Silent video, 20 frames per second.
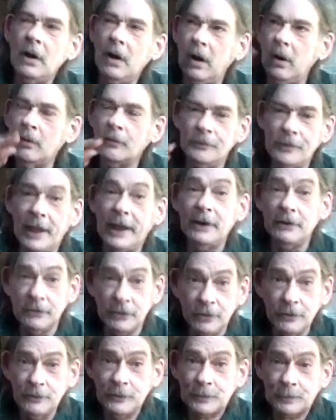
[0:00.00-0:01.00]
Oh, that
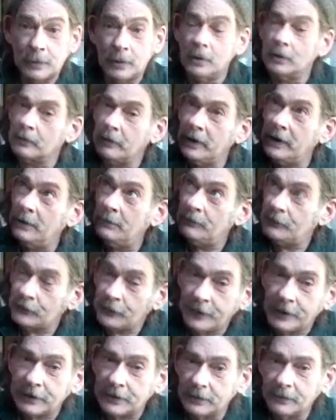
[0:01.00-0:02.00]
news program
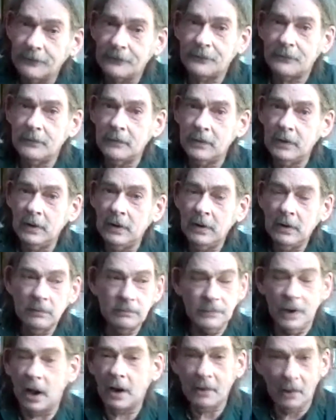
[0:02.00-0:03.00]
triggers.
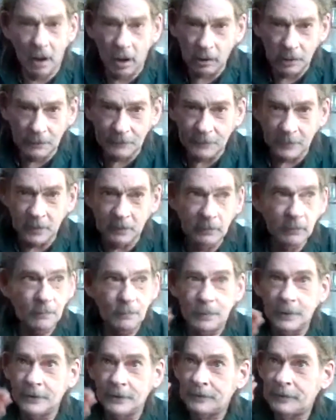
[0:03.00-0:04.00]
Not all of
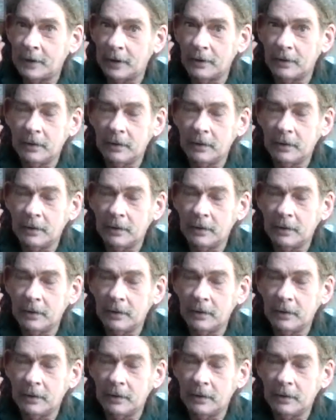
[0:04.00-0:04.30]
them, but